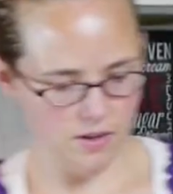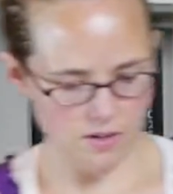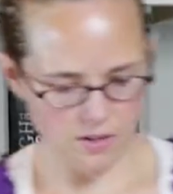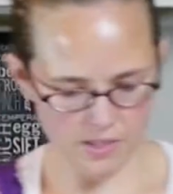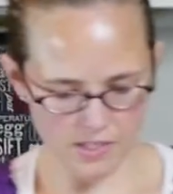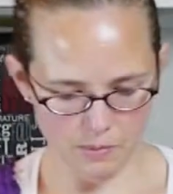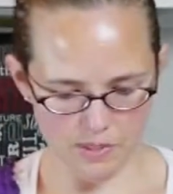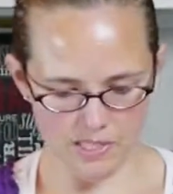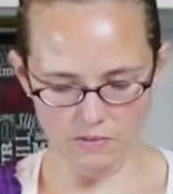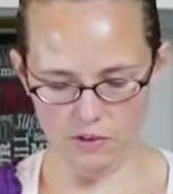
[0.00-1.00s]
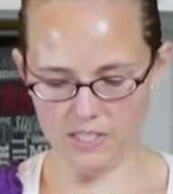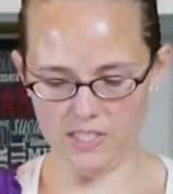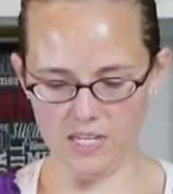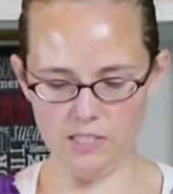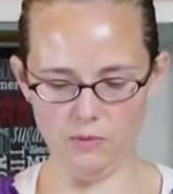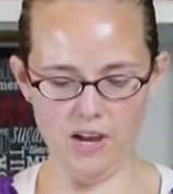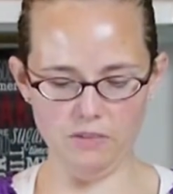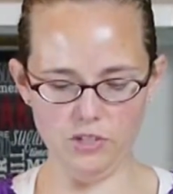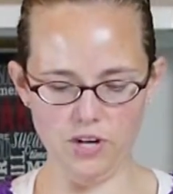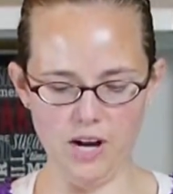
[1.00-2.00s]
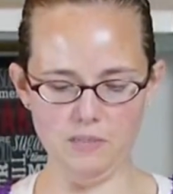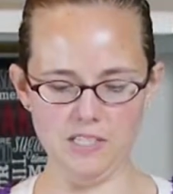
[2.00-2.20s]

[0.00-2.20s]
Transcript: turn this up and see if you can see it. So we have stripes.